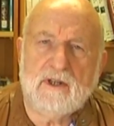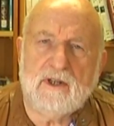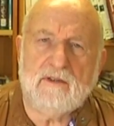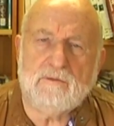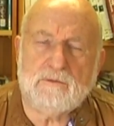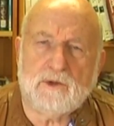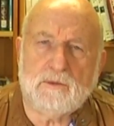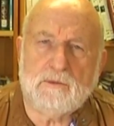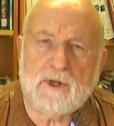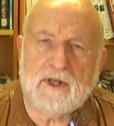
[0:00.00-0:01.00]
even
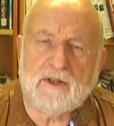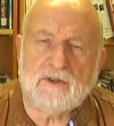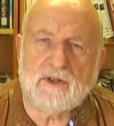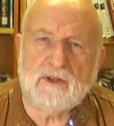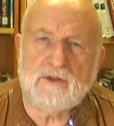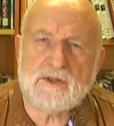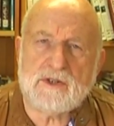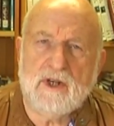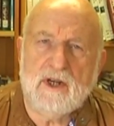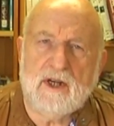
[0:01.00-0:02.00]
problematic drug use,
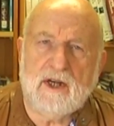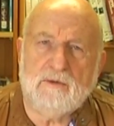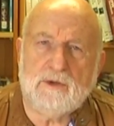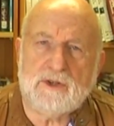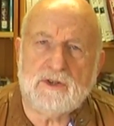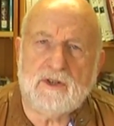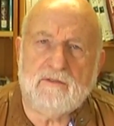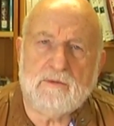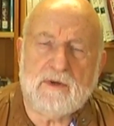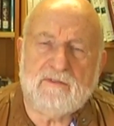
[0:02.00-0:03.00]
and we should give
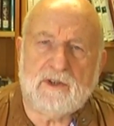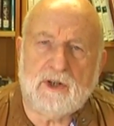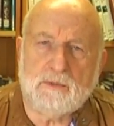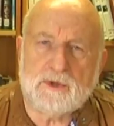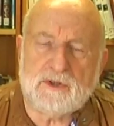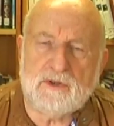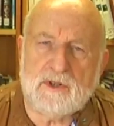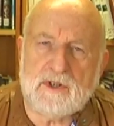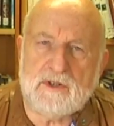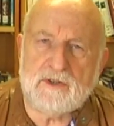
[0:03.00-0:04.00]
them every
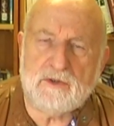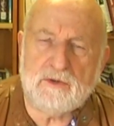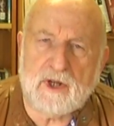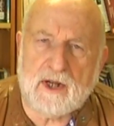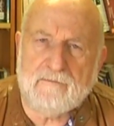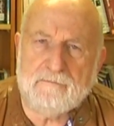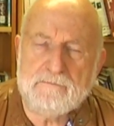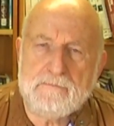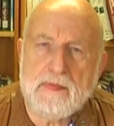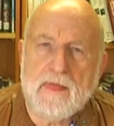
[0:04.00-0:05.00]
opportunity to do that.
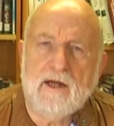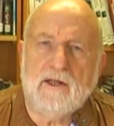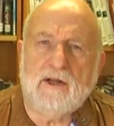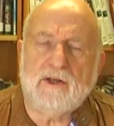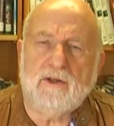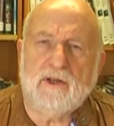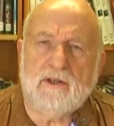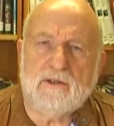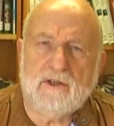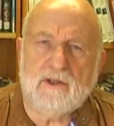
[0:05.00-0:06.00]
Now the
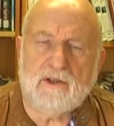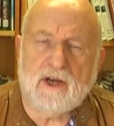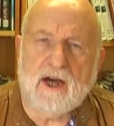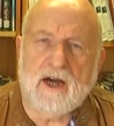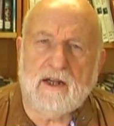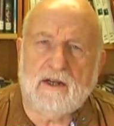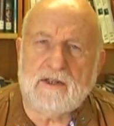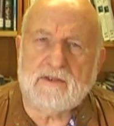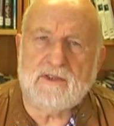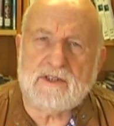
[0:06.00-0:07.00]
other
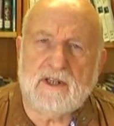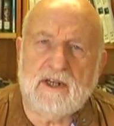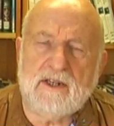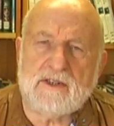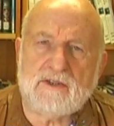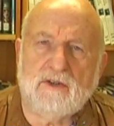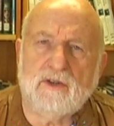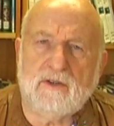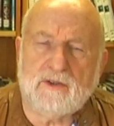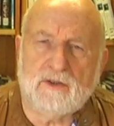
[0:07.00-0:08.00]
highlight of this lady's
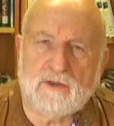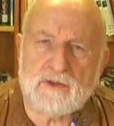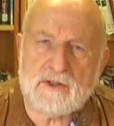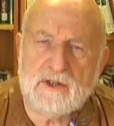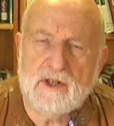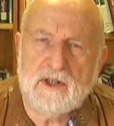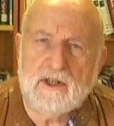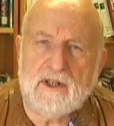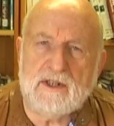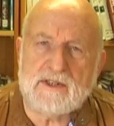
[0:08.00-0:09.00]
story, of course,
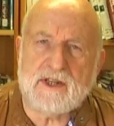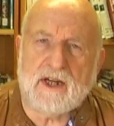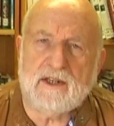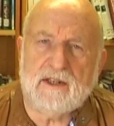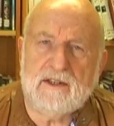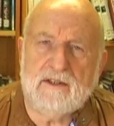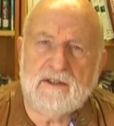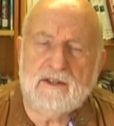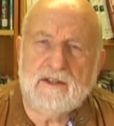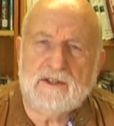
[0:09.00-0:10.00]
is that
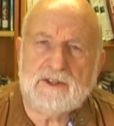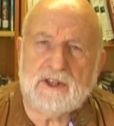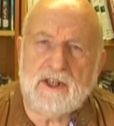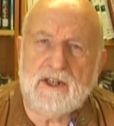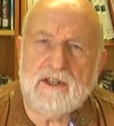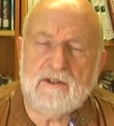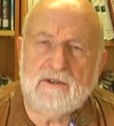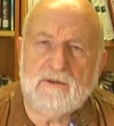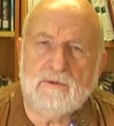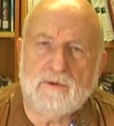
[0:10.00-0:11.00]
she
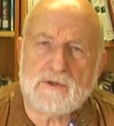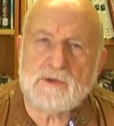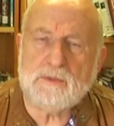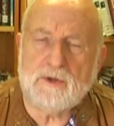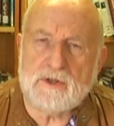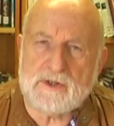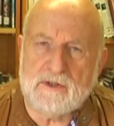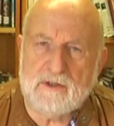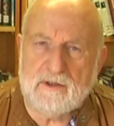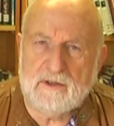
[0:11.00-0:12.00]
was a person